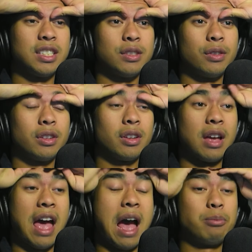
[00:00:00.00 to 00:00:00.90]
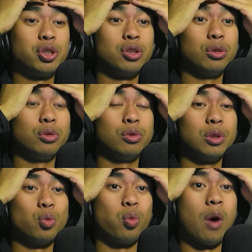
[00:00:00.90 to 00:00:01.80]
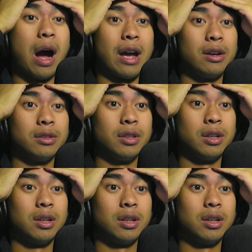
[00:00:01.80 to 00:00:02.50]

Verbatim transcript: is absolutely wild.